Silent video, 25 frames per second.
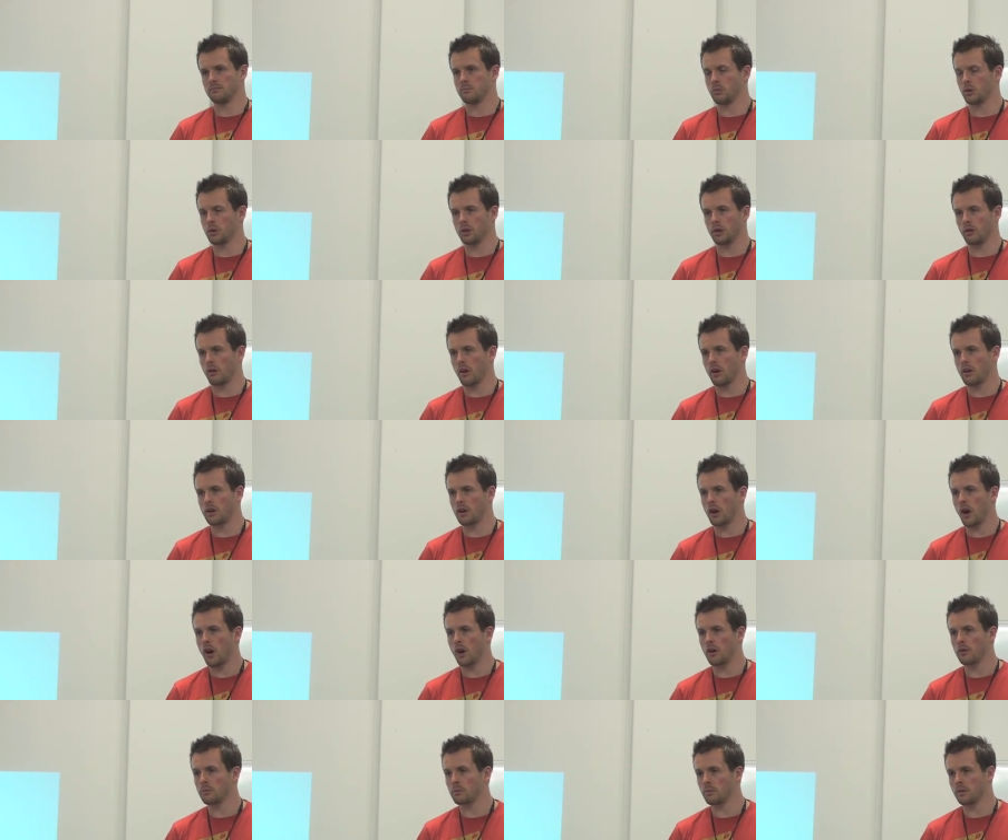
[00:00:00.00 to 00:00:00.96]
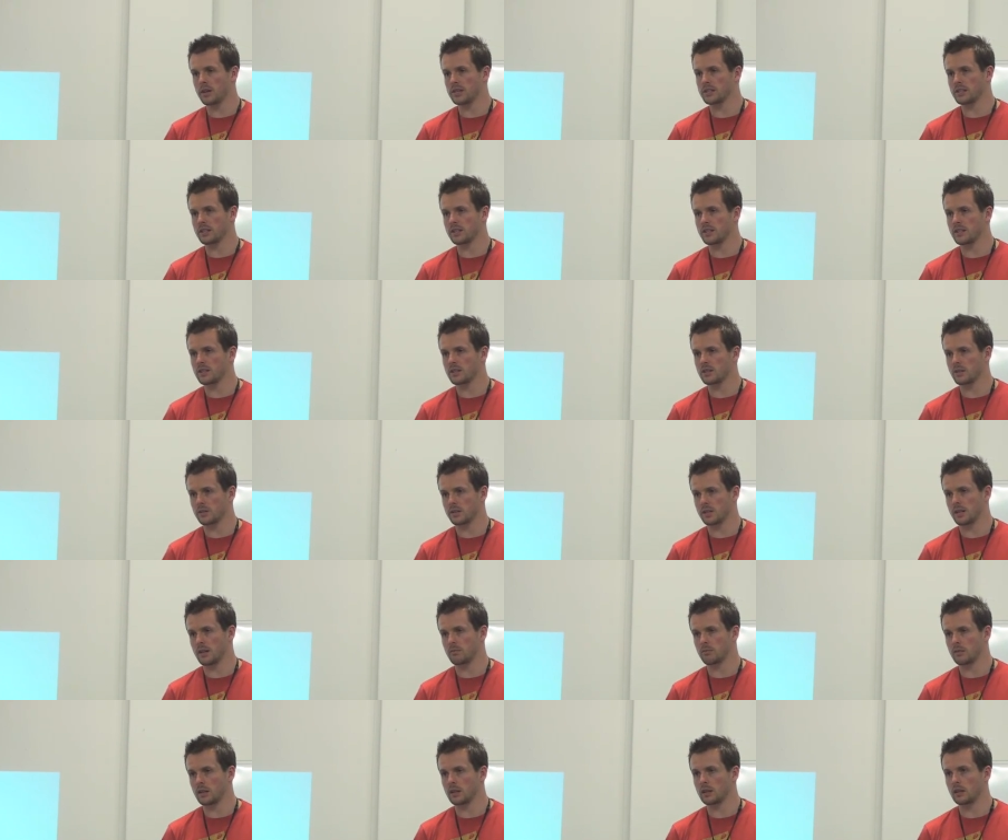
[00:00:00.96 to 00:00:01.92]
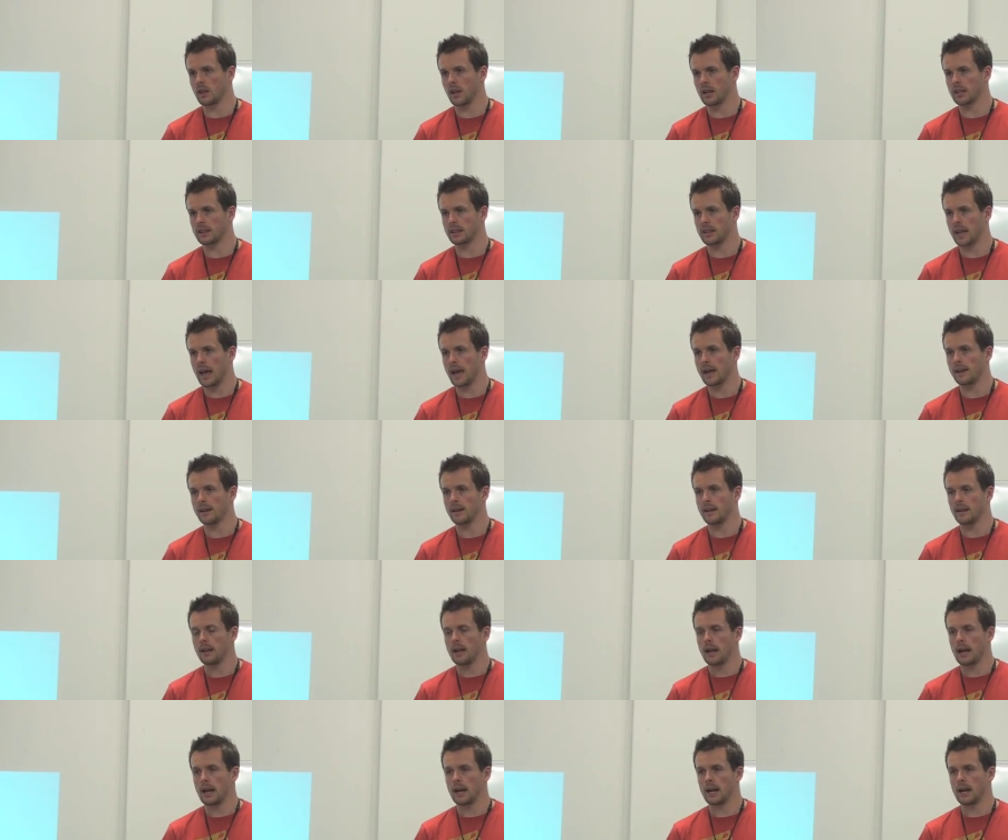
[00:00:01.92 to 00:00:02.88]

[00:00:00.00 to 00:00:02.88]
put your own home residence or something like that.